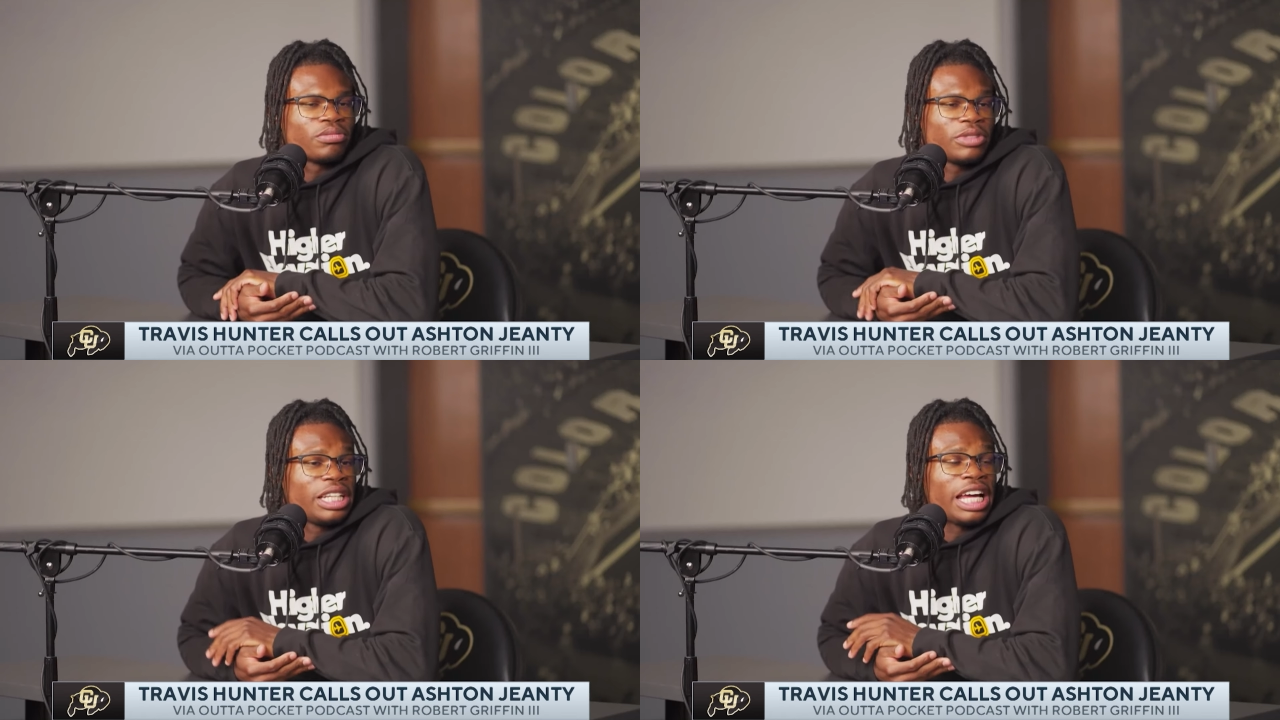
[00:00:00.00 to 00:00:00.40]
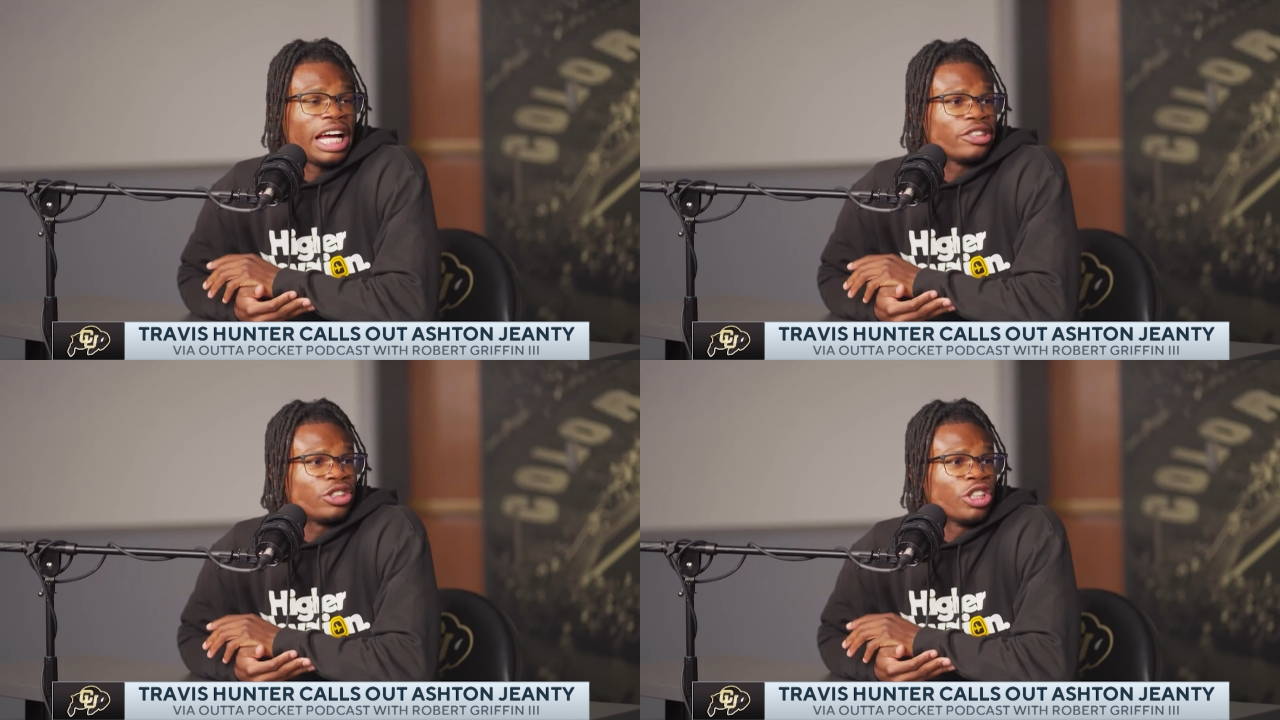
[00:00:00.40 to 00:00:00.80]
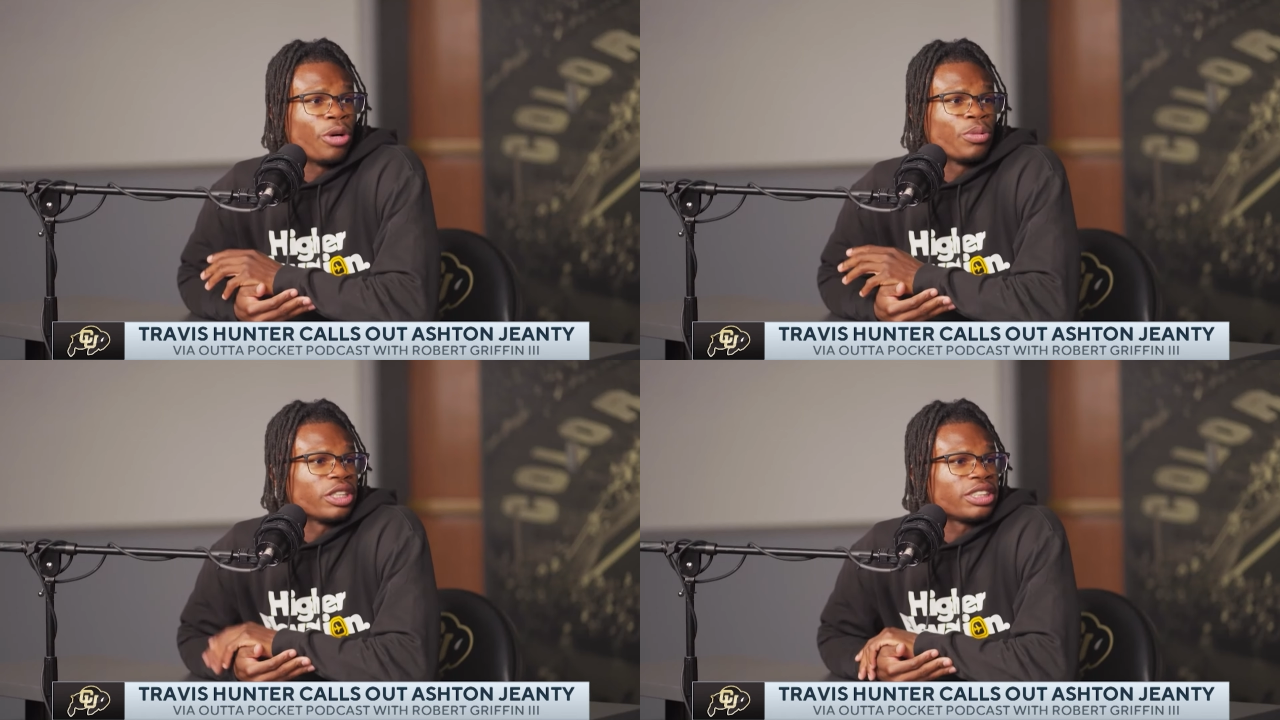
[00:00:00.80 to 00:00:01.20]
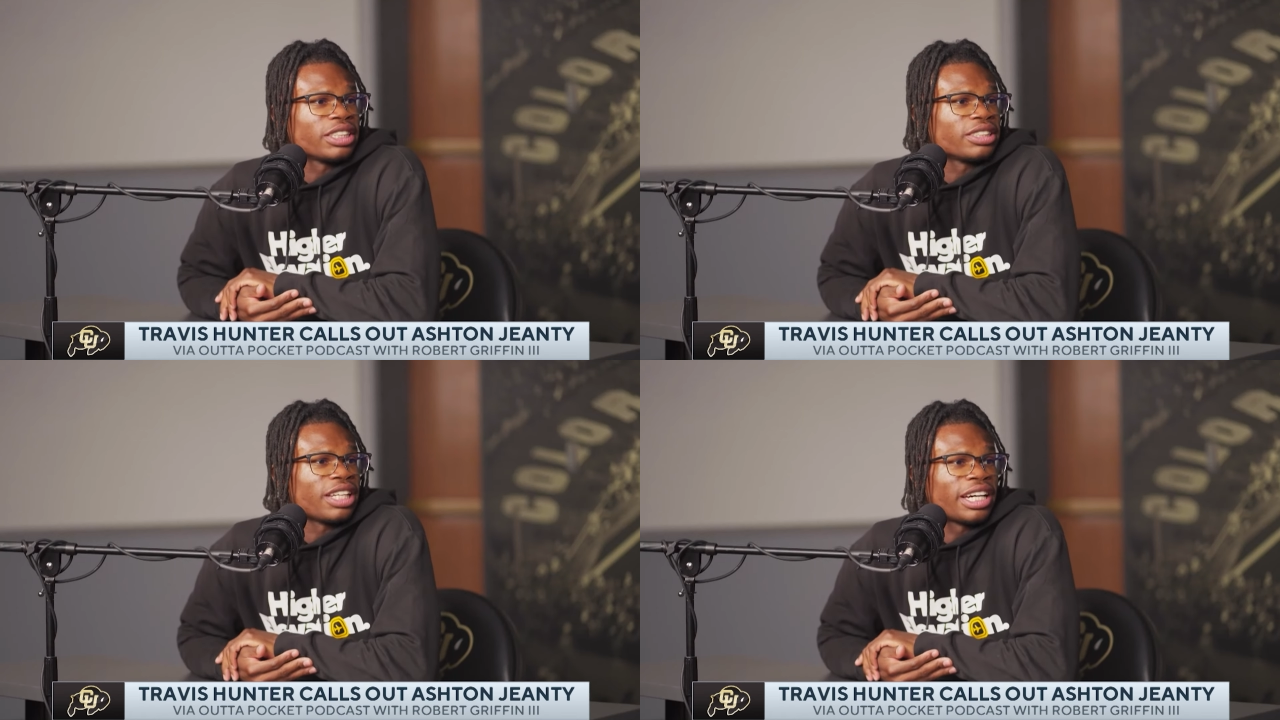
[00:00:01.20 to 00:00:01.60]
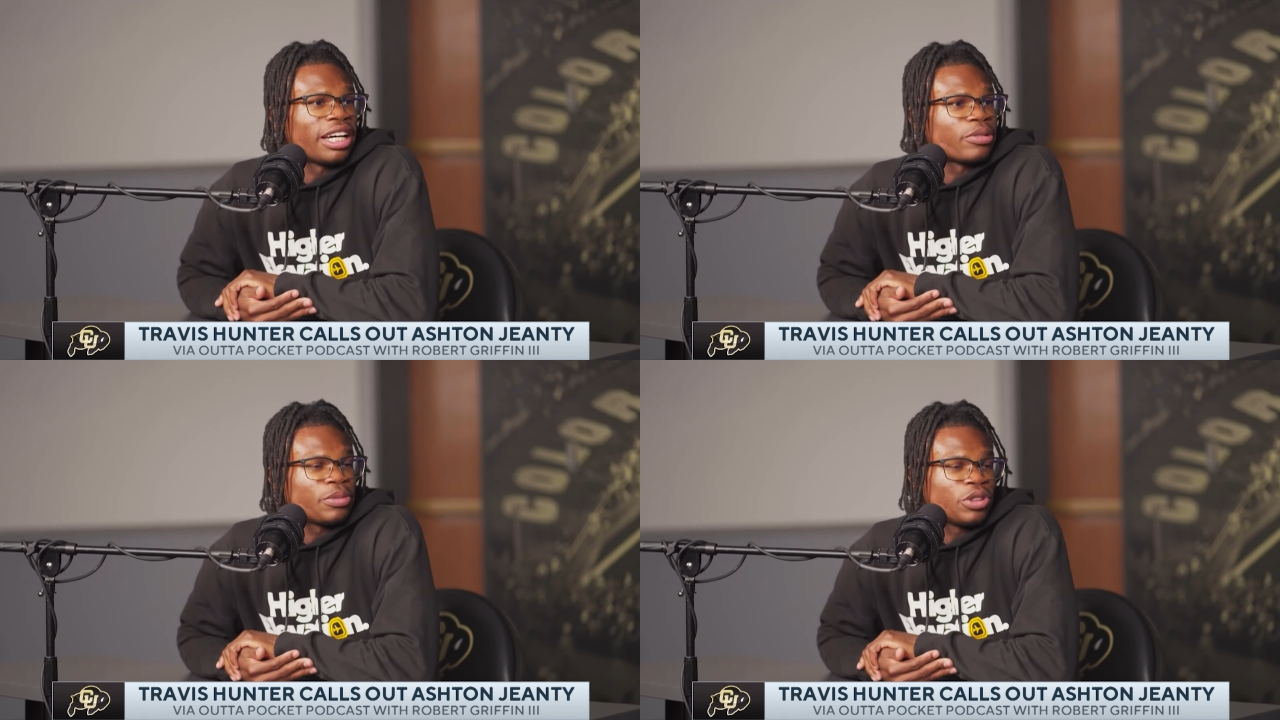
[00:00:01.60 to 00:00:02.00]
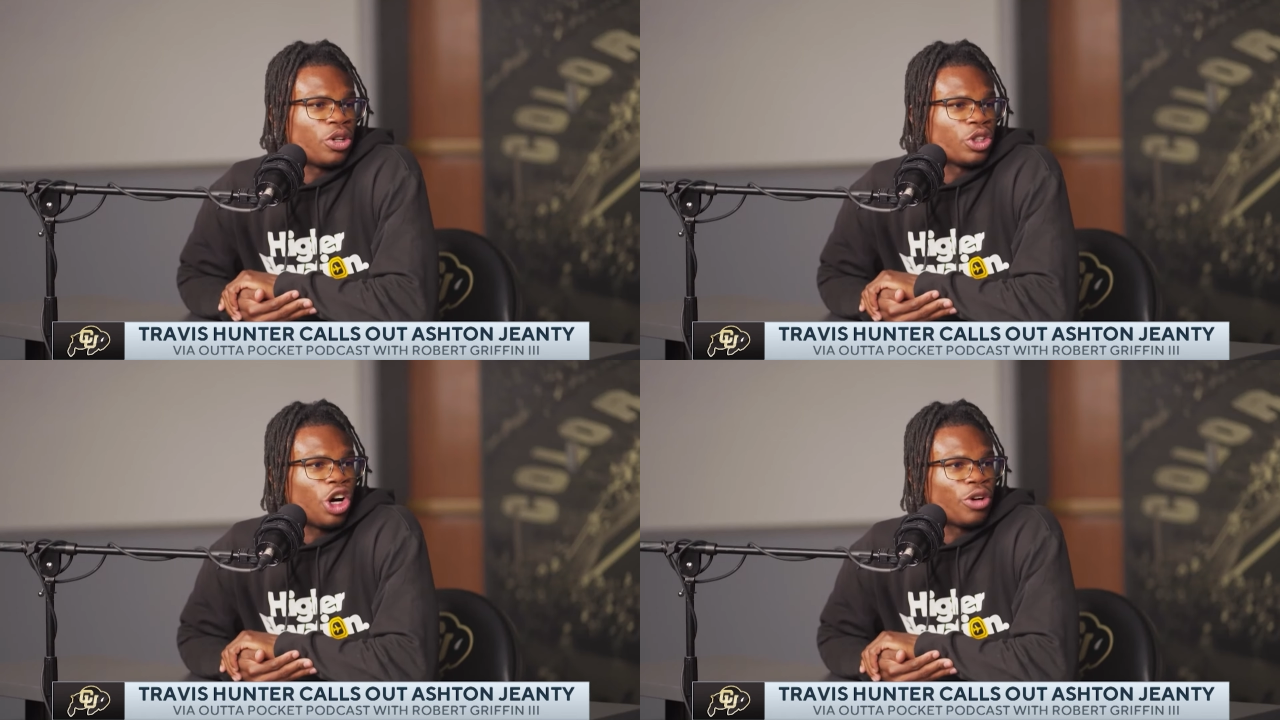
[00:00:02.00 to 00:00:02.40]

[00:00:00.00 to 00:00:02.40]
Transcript: he got double the touches I got on the